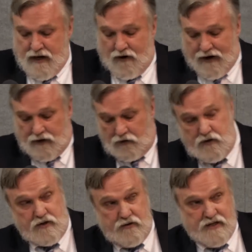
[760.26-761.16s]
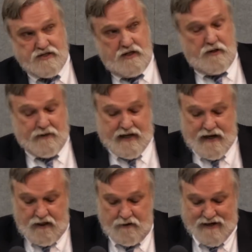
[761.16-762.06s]
Now, I alluded to this at the
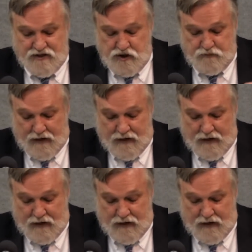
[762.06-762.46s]
beginning of the message,